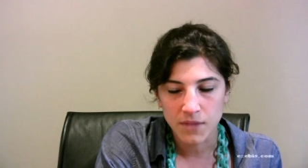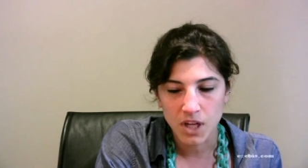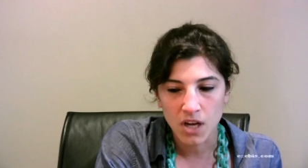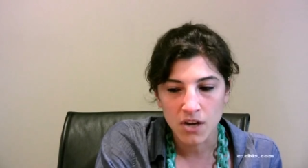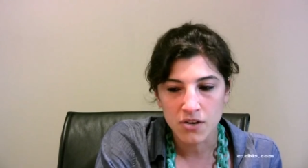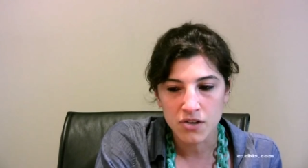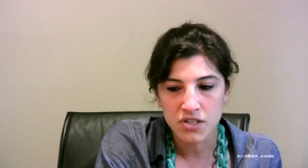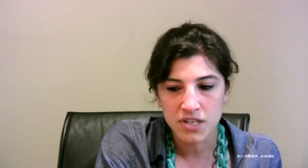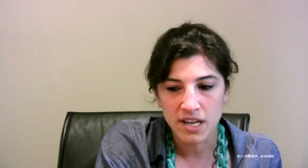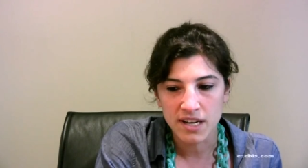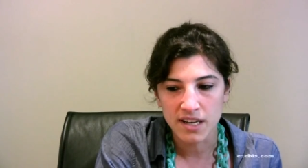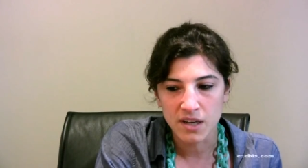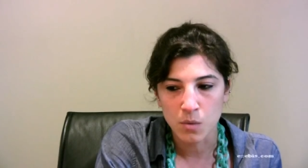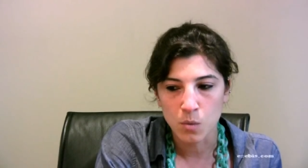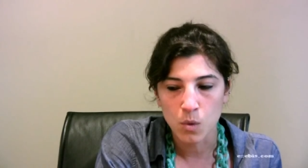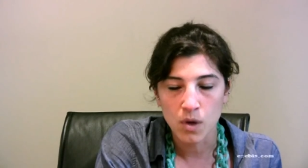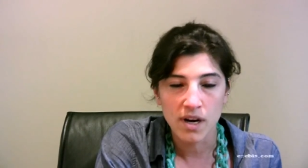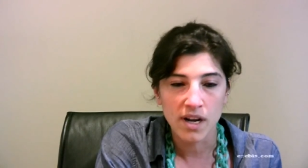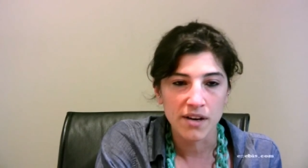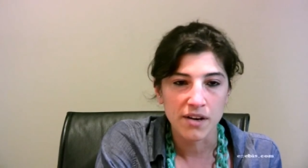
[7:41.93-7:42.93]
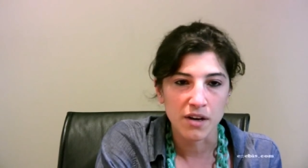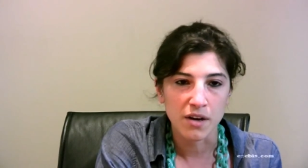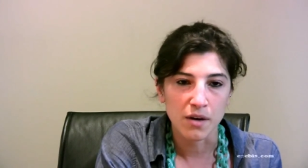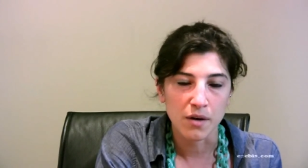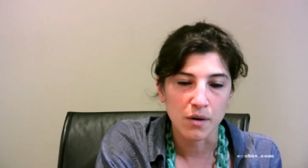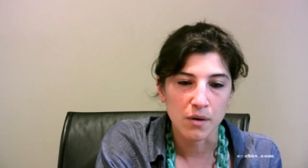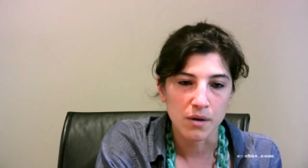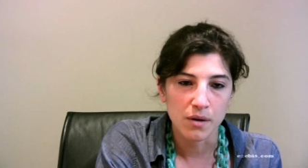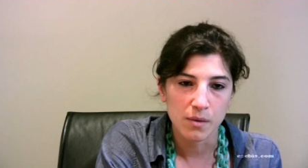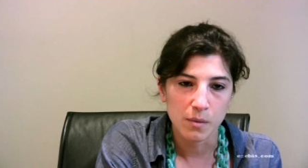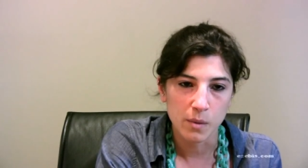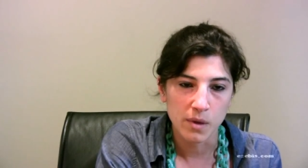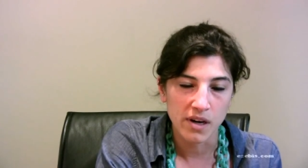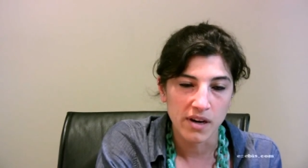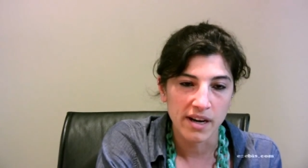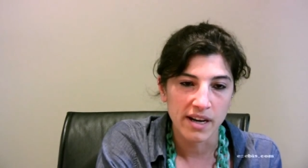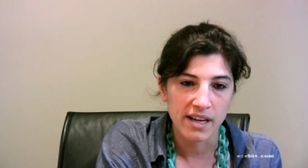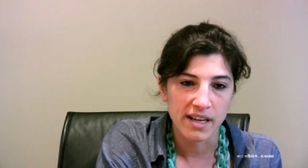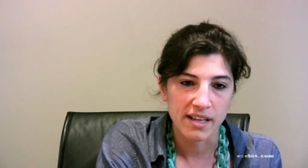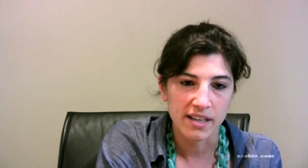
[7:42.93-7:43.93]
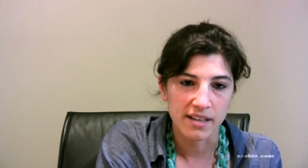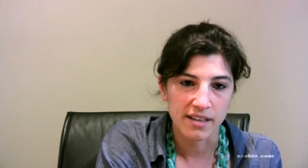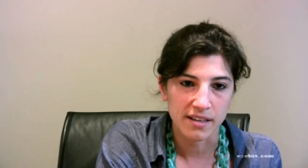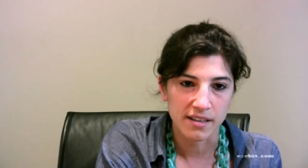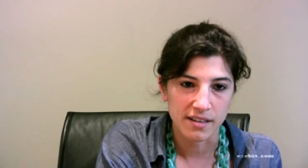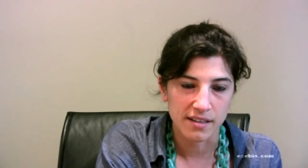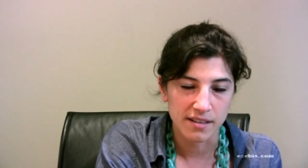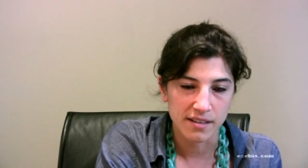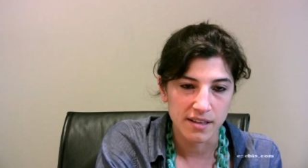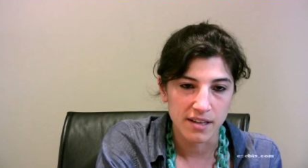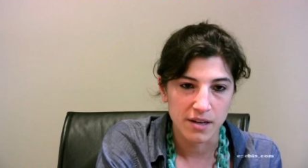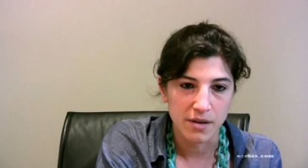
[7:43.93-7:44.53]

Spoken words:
understanding what I know, where I can,